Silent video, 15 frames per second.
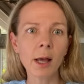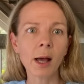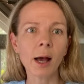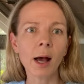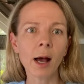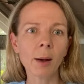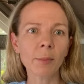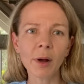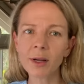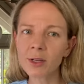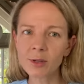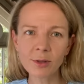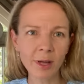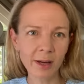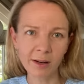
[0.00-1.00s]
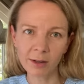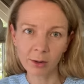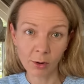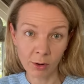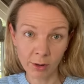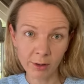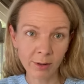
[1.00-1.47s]
I do that a
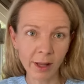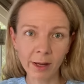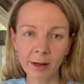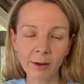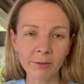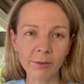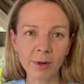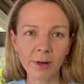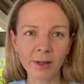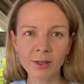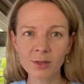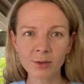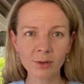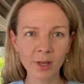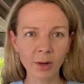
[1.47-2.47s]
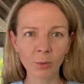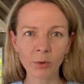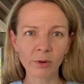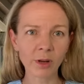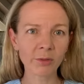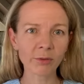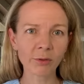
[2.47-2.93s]
lot. Like I do that
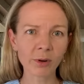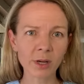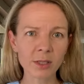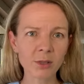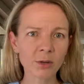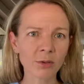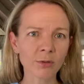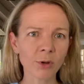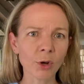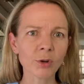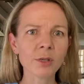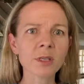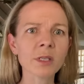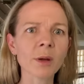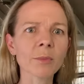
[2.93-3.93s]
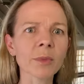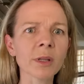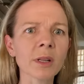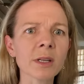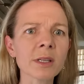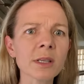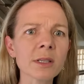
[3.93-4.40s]
wherever I sort of notice something
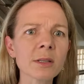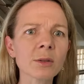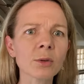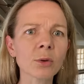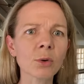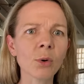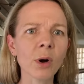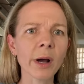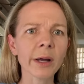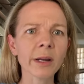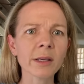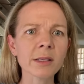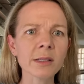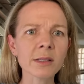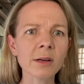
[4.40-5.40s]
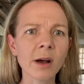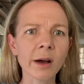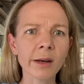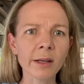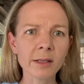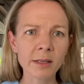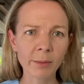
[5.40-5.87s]
that doesn't look quite as
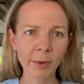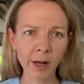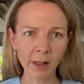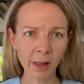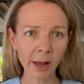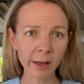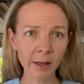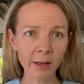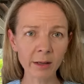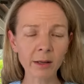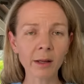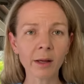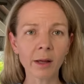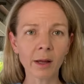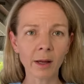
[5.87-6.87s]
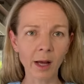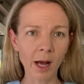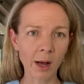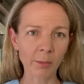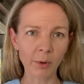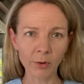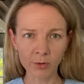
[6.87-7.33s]
tidy as I might like it.
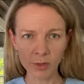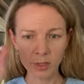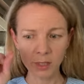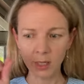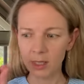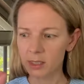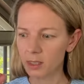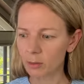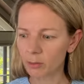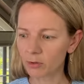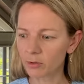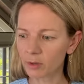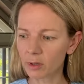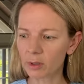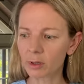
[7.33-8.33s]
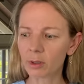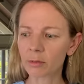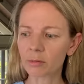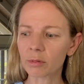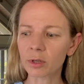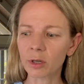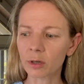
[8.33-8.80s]
I'll just get some of the,
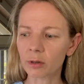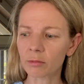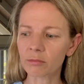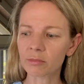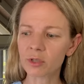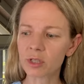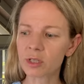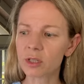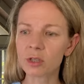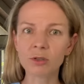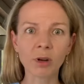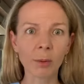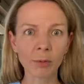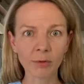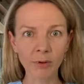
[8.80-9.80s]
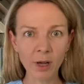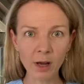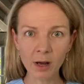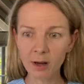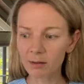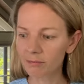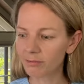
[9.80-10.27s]
you know, just a scrap of
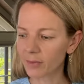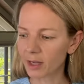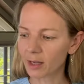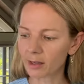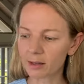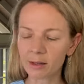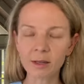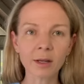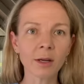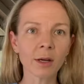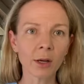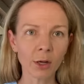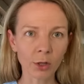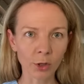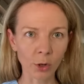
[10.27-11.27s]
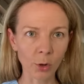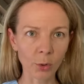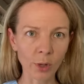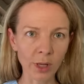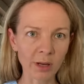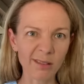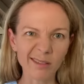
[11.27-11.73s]
yarn and go
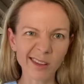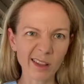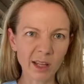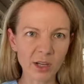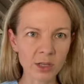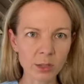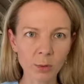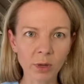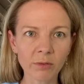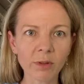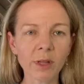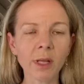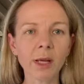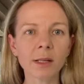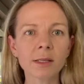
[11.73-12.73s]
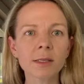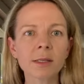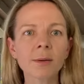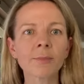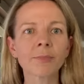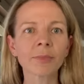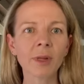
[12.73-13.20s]
in and then just weave in the ends.
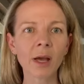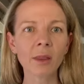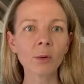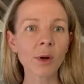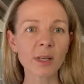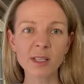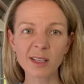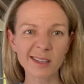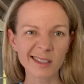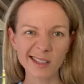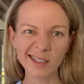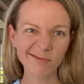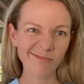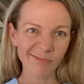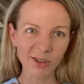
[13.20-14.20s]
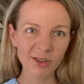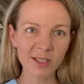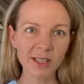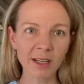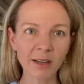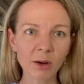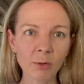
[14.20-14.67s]
Otherwise, and it's
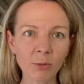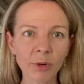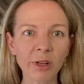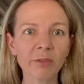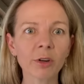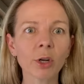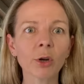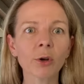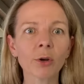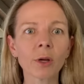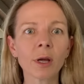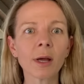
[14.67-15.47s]
honestly, no one would even know.